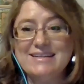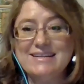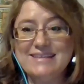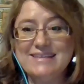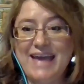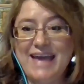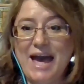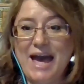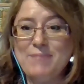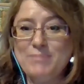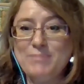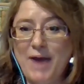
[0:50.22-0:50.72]

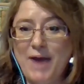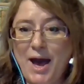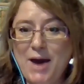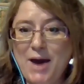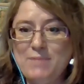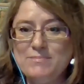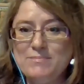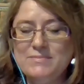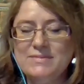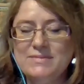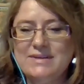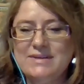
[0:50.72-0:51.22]

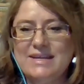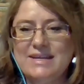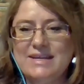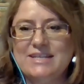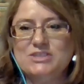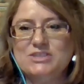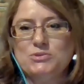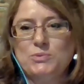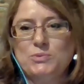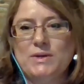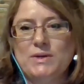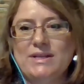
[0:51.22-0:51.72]
Capcom,
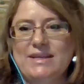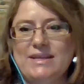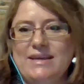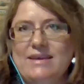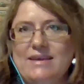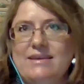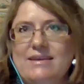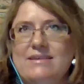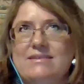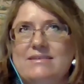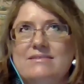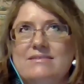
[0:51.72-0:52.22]
it's
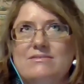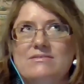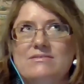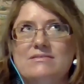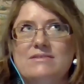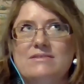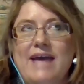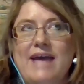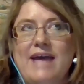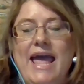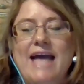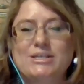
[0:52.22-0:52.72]
really
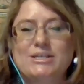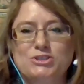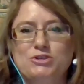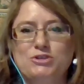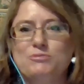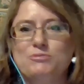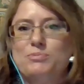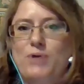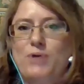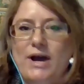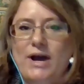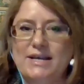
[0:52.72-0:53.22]

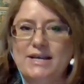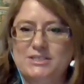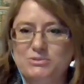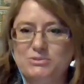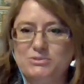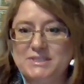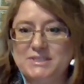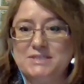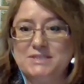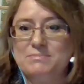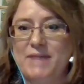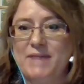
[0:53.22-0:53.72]
enterprise
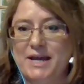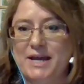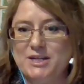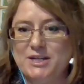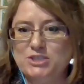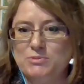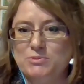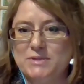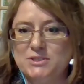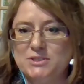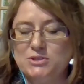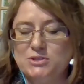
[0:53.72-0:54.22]
risk
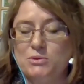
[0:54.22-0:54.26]
management.